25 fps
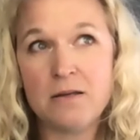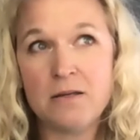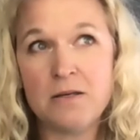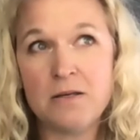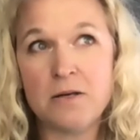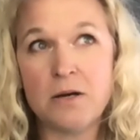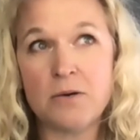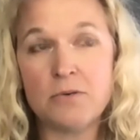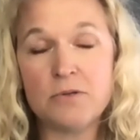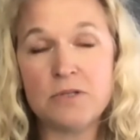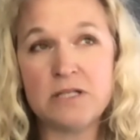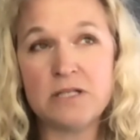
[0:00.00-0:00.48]

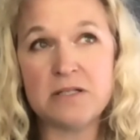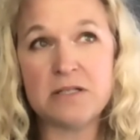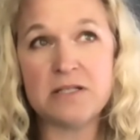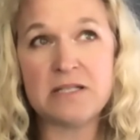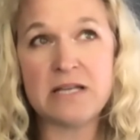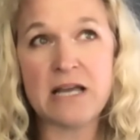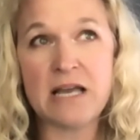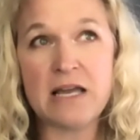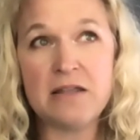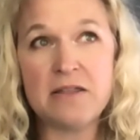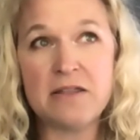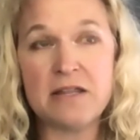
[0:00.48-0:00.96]
you know, to
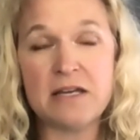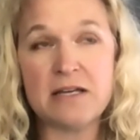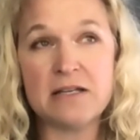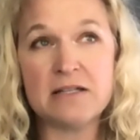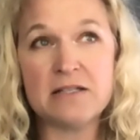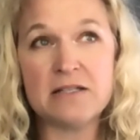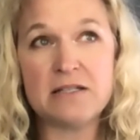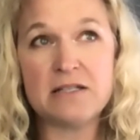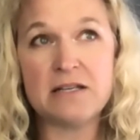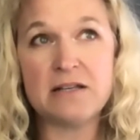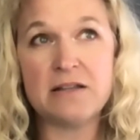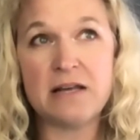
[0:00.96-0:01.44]
say
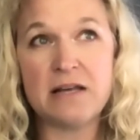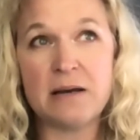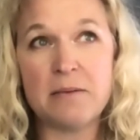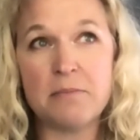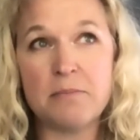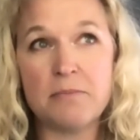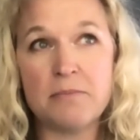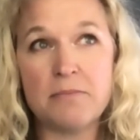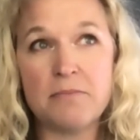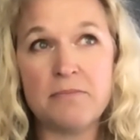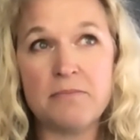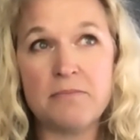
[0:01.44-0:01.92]
things to
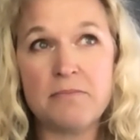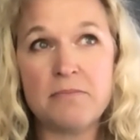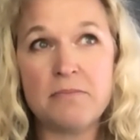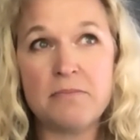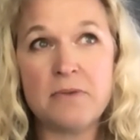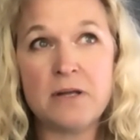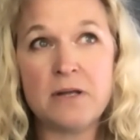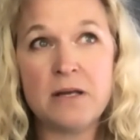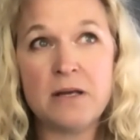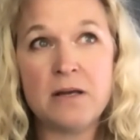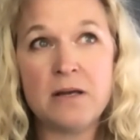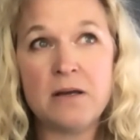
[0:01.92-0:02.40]
them
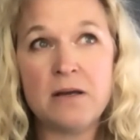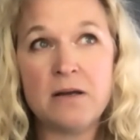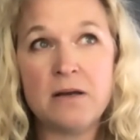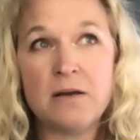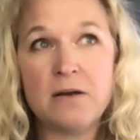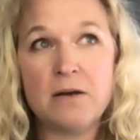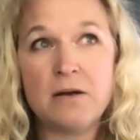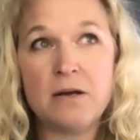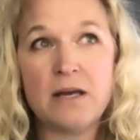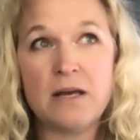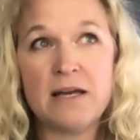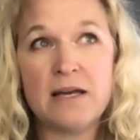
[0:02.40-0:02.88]

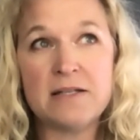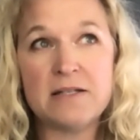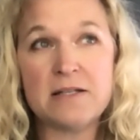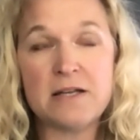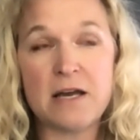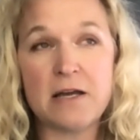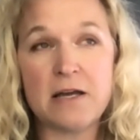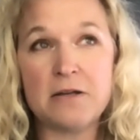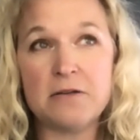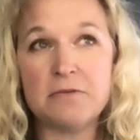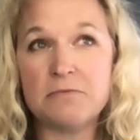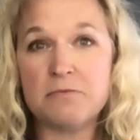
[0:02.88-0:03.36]

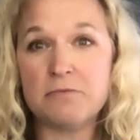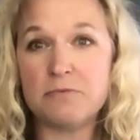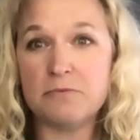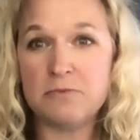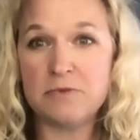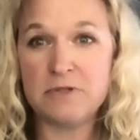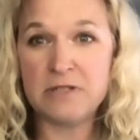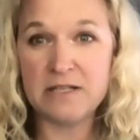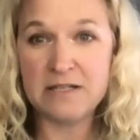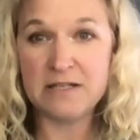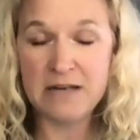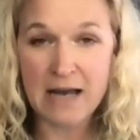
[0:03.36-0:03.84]
as I
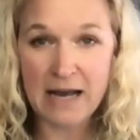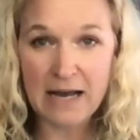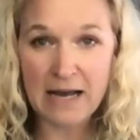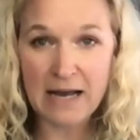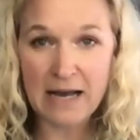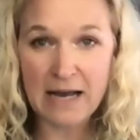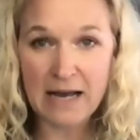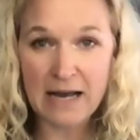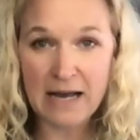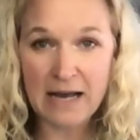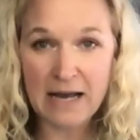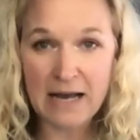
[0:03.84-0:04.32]

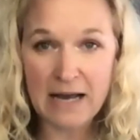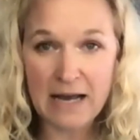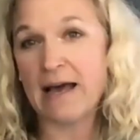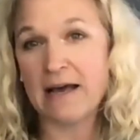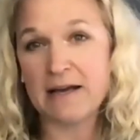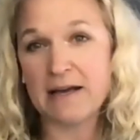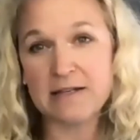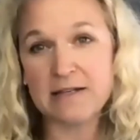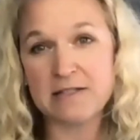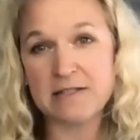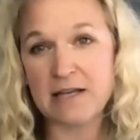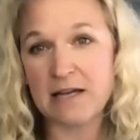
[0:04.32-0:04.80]
denied
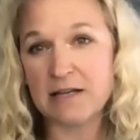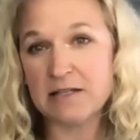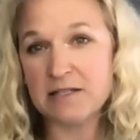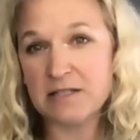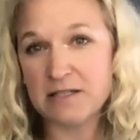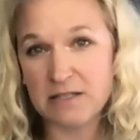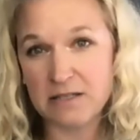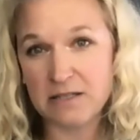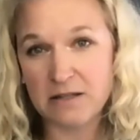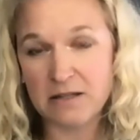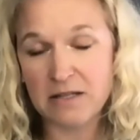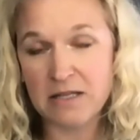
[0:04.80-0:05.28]
them
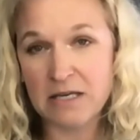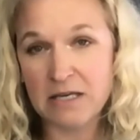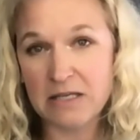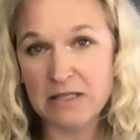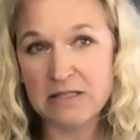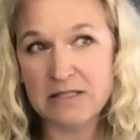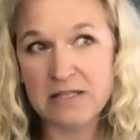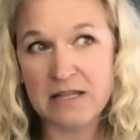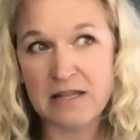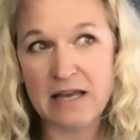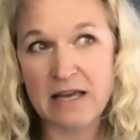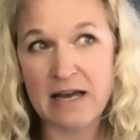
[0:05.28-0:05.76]
access to
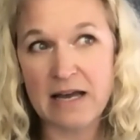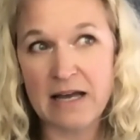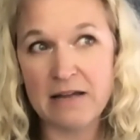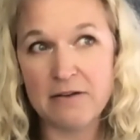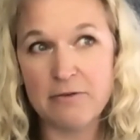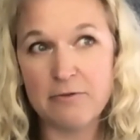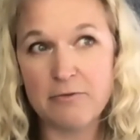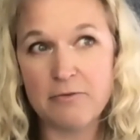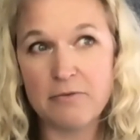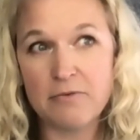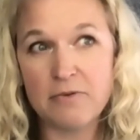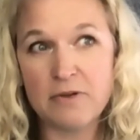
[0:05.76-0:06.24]
things
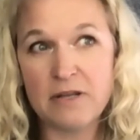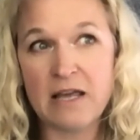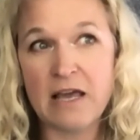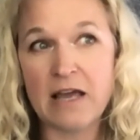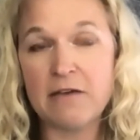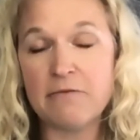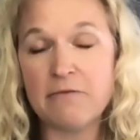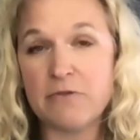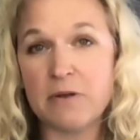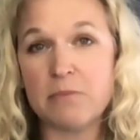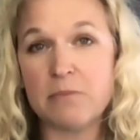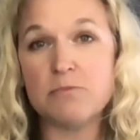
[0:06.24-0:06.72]
that
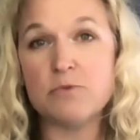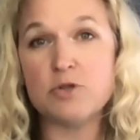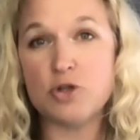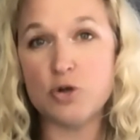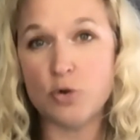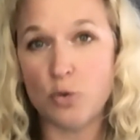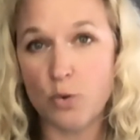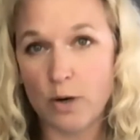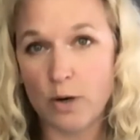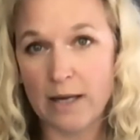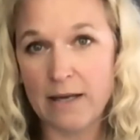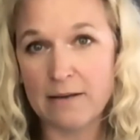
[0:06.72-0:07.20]
gave them
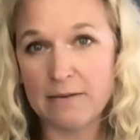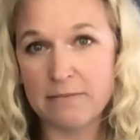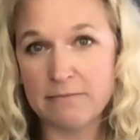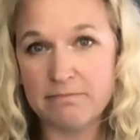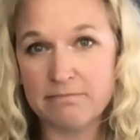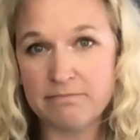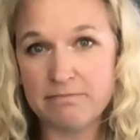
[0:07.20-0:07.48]
joy